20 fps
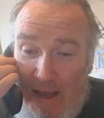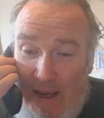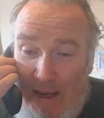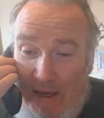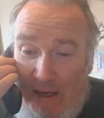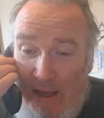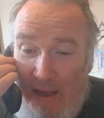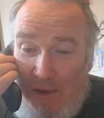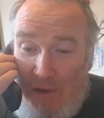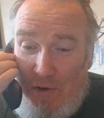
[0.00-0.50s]

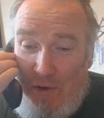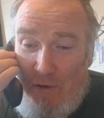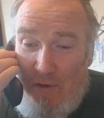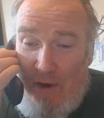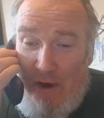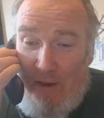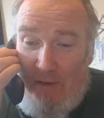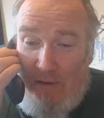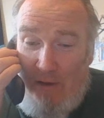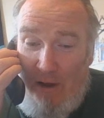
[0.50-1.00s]
Nature
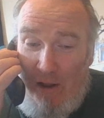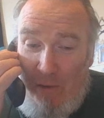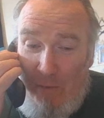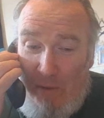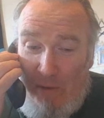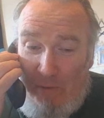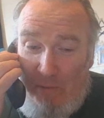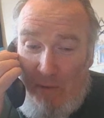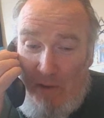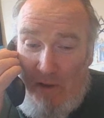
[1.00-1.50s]
has
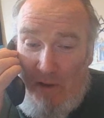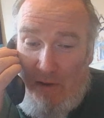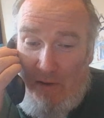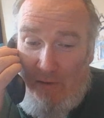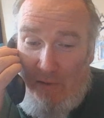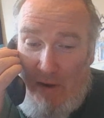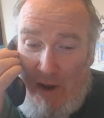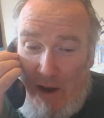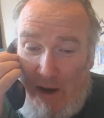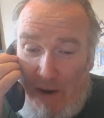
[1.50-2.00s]
always been on
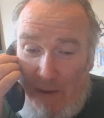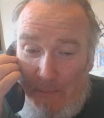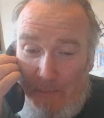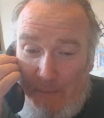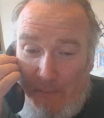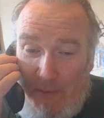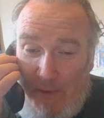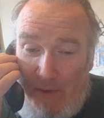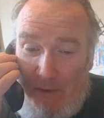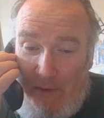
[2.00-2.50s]
track,
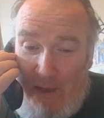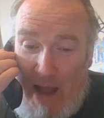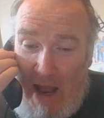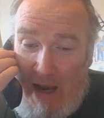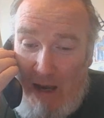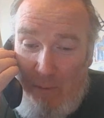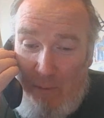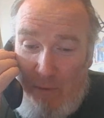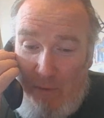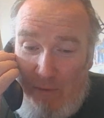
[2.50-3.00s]
and
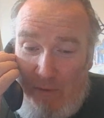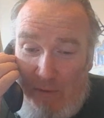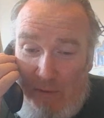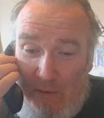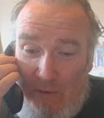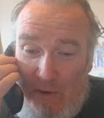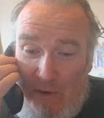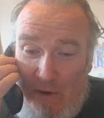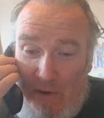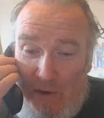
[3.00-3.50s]
animals
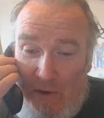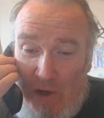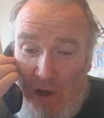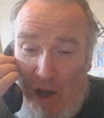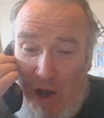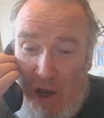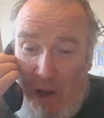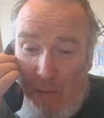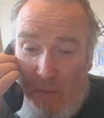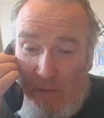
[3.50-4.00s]
do their
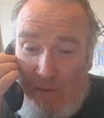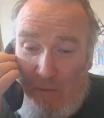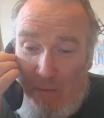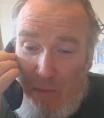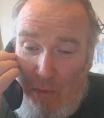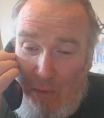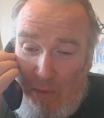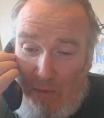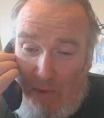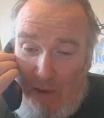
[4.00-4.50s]
jobs
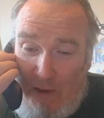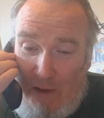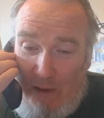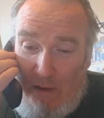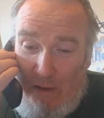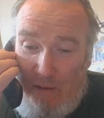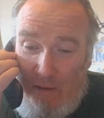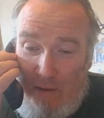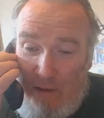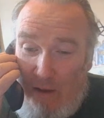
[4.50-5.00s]
mostly.
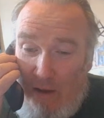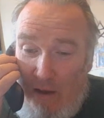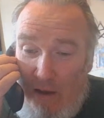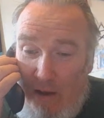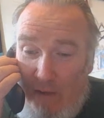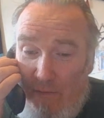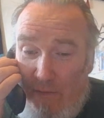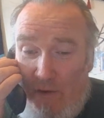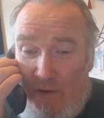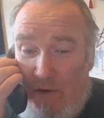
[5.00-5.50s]
The
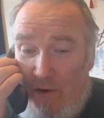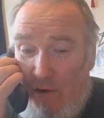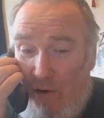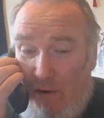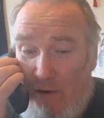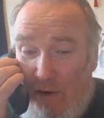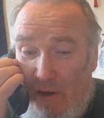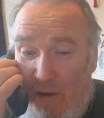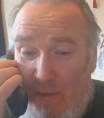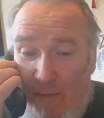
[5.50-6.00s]
law of the
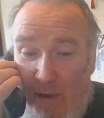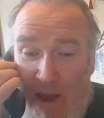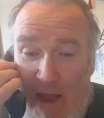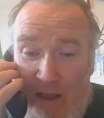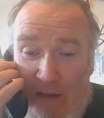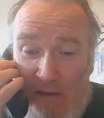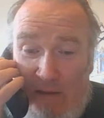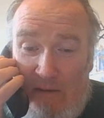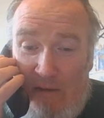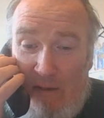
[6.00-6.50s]
jungle
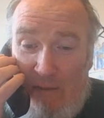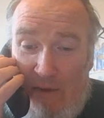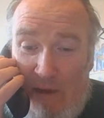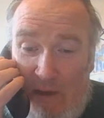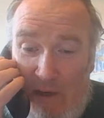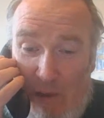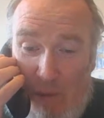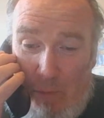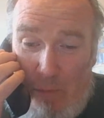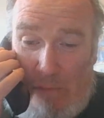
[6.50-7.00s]
demands that they
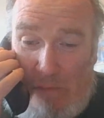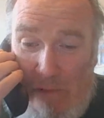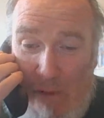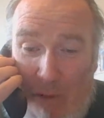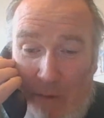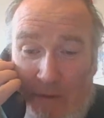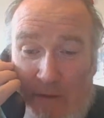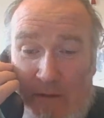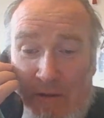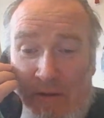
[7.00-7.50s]
do.
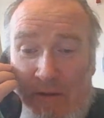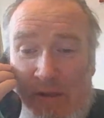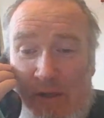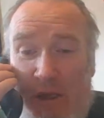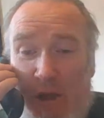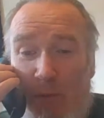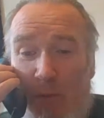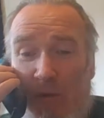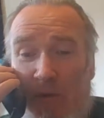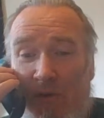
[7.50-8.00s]

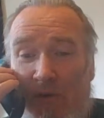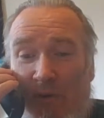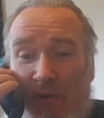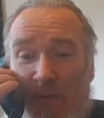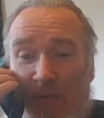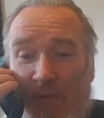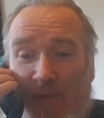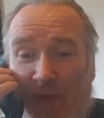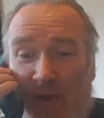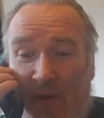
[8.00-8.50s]
Humans
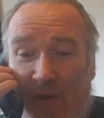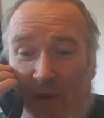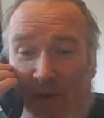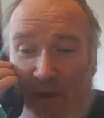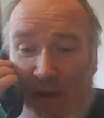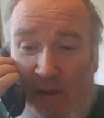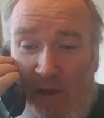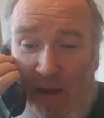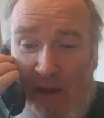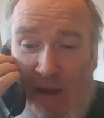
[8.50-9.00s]

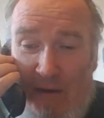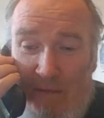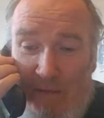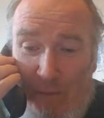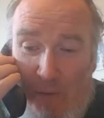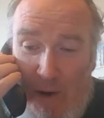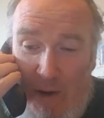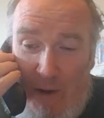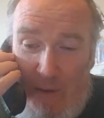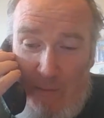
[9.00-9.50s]
think they have
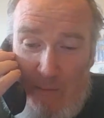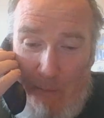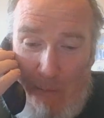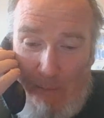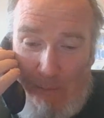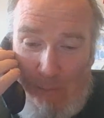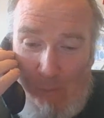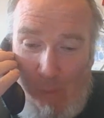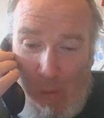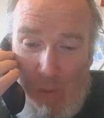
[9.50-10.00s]
freedom.
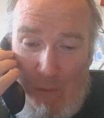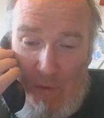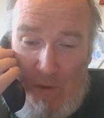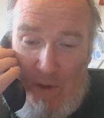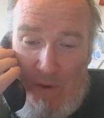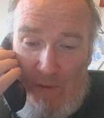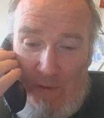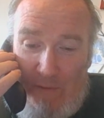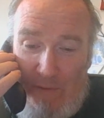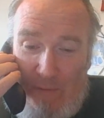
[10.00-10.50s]

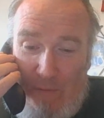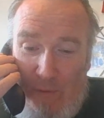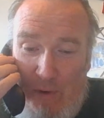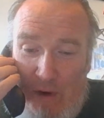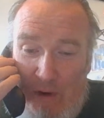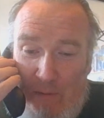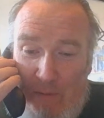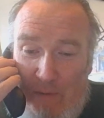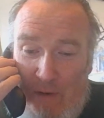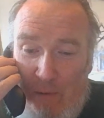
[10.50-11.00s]
The only
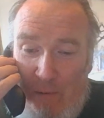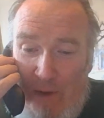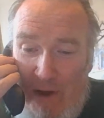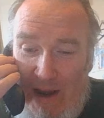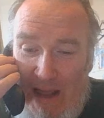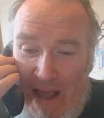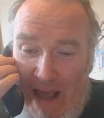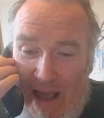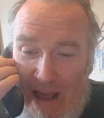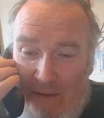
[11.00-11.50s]
freedom they
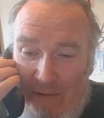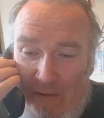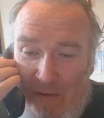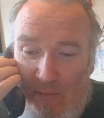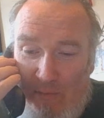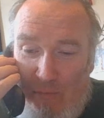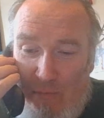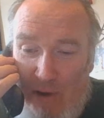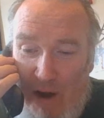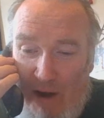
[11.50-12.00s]
really have
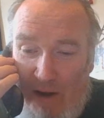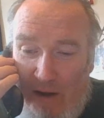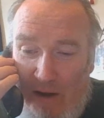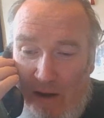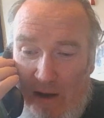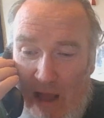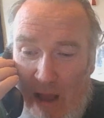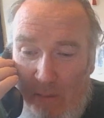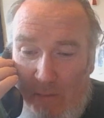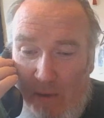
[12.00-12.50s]
is
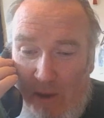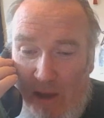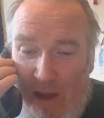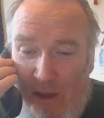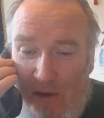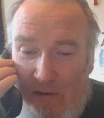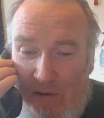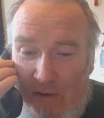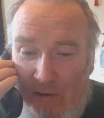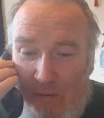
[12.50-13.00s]
practical
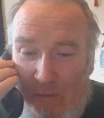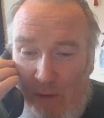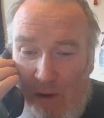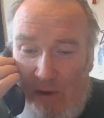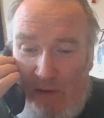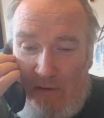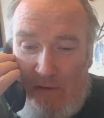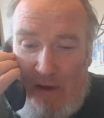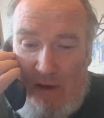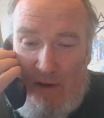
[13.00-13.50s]
application of
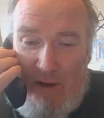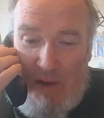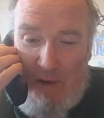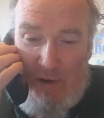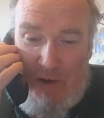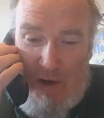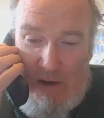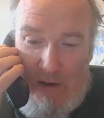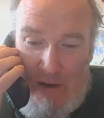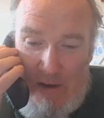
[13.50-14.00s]
reason and
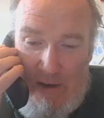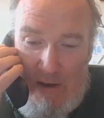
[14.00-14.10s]
logic.